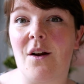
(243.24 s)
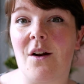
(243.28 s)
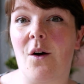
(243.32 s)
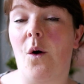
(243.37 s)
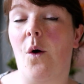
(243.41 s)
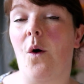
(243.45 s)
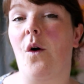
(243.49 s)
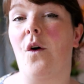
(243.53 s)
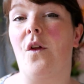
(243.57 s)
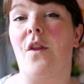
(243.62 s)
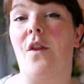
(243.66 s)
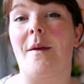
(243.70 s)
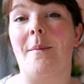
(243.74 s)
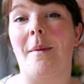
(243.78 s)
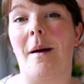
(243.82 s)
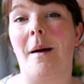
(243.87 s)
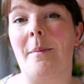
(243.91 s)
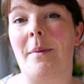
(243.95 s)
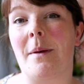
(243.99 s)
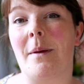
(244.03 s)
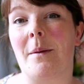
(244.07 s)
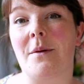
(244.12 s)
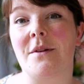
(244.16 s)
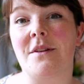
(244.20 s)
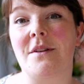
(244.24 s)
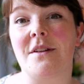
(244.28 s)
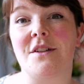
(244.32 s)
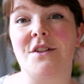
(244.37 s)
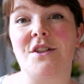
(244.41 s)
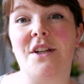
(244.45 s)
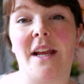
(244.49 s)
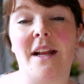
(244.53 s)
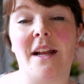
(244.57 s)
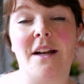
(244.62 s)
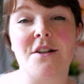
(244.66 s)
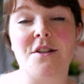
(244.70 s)
or they might be able to
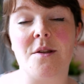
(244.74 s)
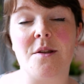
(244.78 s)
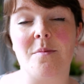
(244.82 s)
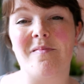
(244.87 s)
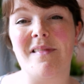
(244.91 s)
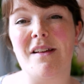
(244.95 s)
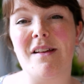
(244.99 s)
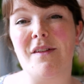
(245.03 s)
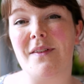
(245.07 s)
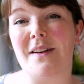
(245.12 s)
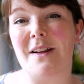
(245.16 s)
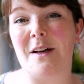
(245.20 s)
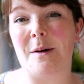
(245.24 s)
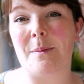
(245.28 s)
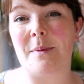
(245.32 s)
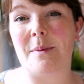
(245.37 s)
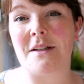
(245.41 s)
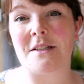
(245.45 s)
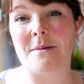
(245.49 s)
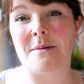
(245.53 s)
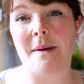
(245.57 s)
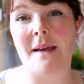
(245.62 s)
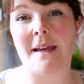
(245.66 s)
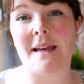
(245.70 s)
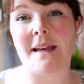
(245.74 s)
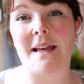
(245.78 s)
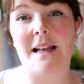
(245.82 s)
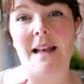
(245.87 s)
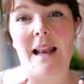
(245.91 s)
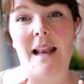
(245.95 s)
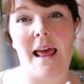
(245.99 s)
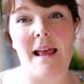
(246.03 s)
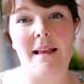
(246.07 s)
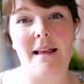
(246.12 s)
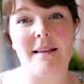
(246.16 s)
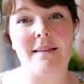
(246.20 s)
change the brief a little bit to make it
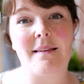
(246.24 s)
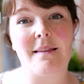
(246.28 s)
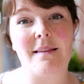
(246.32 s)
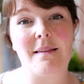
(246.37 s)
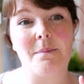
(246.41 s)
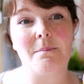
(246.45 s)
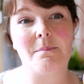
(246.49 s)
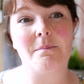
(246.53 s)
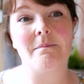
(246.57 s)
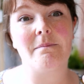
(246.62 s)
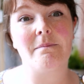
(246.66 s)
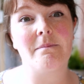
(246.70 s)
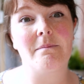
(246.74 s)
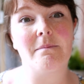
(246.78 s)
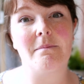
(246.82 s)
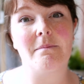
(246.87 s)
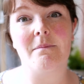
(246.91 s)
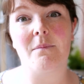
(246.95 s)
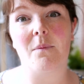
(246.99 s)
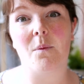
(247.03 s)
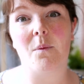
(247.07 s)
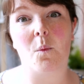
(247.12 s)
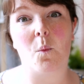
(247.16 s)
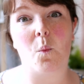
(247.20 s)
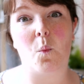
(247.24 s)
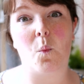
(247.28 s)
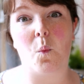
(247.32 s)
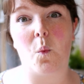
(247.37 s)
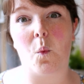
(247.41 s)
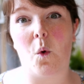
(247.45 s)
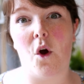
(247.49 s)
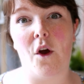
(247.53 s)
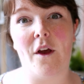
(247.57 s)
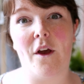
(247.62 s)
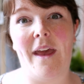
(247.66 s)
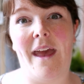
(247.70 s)
less
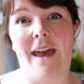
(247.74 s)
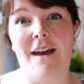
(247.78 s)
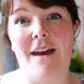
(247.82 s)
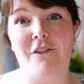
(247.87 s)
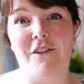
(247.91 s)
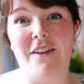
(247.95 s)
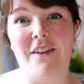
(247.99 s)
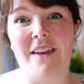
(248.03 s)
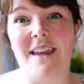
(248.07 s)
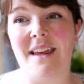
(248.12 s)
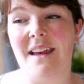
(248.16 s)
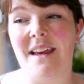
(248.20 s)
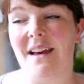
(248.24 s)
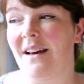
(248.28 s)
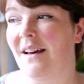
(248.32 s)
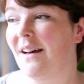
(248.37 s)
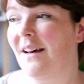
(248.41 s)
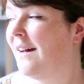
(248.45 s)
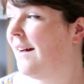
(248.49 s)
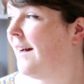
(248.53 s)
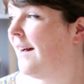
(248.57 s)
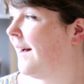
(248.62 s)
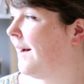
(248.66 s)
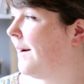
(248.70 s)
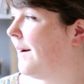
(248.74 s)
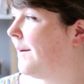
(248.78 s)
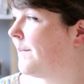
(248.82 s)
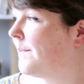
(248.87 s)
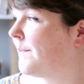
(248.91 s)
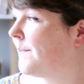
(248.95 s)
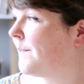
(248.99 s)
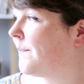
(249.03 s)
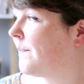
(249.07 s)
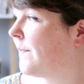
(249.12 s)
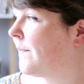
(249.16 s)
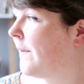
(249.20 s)
work heavy.
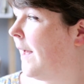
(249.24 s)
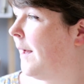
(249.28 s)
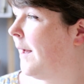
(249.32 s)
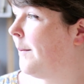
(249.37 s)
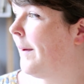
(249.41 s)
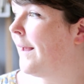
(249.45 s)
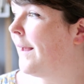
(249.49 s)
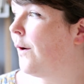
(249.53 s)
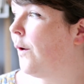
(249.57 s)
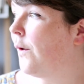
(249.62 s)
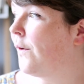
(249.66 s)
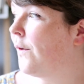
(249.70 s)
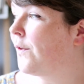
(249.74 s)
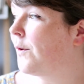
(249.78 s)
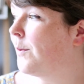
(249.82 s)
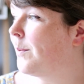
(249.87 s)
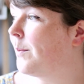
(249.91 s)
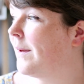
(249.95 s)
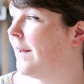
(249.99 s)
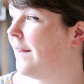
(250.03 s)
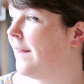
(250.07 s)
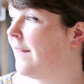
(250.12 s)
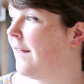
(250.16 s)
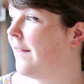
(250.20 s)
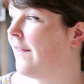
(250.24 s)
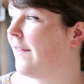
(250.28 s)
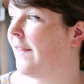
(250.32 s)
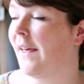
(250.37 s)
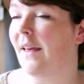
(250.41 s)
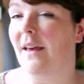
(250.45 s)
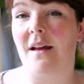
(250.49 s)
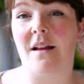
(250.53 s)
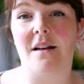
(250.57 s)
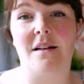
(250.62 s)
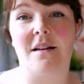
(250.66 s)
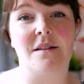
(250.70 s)
It might also be that they
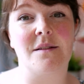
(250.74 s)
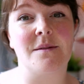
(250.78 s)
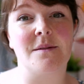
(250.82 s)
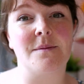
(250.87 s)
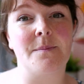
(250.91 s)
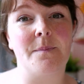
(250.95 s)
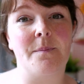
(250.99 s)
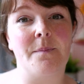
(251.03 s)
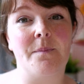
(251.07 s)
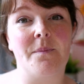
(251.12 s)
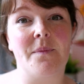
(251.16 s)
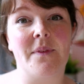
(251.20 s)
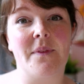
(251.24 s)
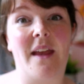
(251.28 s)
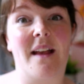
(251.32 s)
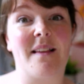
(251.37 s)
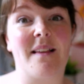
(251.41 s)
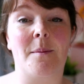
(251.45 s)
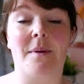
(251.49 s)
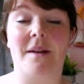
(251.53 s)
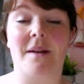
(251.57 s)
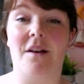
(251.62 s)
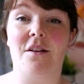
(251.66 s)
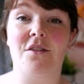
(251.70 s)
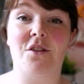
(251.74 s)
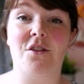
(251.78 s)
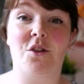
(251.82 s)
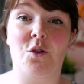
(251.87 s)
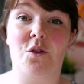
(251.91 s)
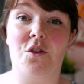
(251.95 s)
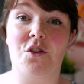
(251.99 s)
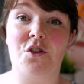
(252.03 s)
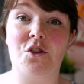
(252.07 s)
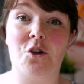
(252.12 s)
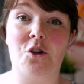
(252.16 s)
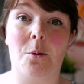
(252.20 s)
can get somebody else to do
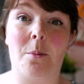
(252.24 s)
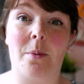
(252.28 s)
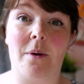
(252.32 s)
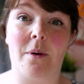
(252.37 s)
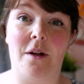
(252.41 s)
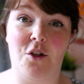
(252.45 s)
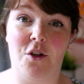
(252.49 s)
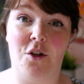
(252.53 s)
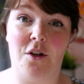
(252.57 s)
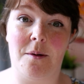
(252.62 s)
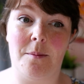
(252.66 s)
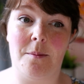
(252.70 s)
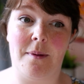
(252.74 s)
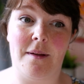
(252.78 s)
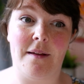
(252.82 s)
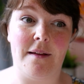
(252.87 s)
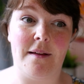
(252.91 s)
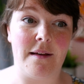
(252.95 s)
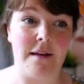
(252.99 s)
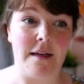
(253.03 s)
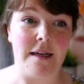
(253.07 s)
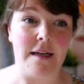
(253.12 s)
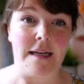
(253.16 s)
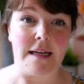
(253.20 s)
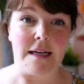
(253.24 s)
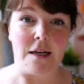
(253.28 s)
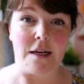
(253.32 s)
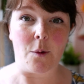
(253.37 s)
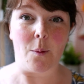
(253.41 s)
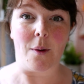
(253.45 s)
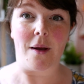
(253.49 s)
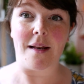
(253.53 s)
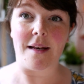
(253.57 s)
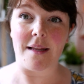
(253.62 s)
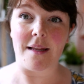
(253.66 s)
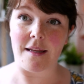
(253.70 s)
the job and you can be
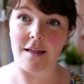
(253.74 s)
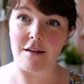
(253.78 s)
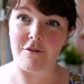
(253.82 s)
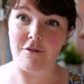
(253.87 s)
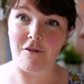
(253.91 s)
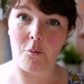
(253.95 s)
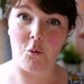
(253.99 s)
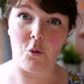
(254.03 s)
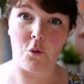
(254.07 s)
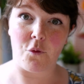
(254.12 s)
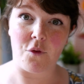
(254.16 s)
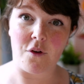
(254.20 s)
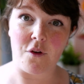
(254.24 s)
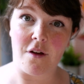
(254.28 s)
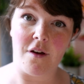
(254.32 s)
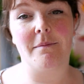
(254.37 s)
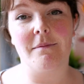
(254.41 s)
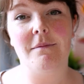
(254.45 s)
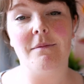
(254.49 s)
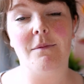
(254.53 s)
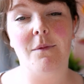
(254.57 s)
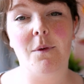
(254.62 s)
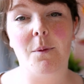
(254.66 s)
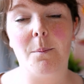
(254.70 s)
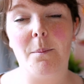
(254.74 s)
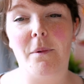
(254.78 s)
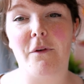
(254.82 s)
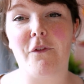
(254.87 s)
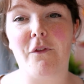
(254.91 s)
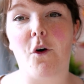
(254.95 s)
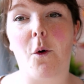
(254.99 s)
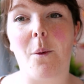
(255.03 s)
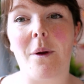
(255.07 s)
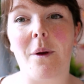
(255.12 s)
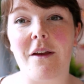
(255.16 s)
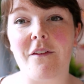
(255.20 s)
quietly removed.
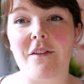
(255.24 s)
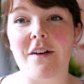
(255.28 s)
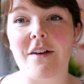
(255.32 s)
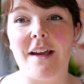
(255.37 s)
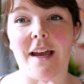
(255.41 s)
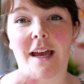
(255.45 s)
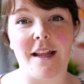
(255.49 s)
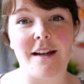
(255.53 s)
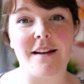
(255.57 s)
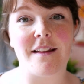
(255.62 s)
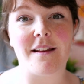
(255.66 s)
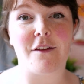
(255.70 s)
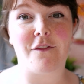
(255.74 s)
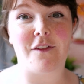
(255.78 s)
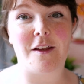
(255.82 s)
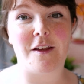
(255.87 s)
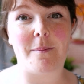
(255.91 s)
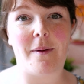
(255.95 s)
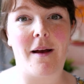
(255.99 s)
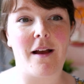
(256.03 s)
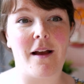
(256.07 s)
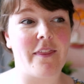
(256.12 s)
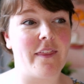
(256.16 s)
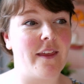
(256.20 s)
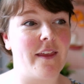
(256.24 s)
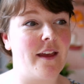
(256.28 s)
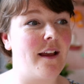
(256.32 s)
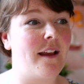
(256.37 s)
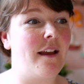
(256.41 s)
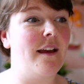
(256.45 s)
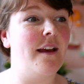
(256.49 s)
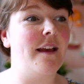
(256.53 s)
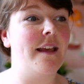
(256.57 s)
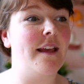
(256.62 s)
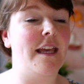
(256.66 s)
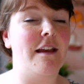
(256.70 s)
Before we even get into the feedback thing,
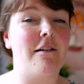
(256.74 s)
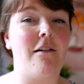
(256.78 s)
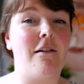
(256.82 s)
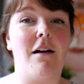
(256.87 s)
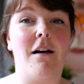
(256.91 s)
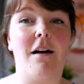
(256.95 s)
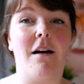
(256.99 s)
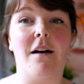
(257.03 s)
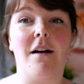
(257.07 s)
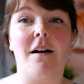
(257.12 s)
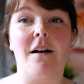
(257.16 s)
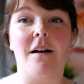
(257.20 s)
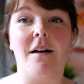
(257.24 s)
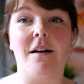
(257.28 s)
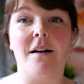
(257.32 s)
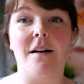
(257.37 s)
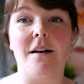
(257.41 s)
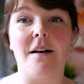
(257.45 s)
here are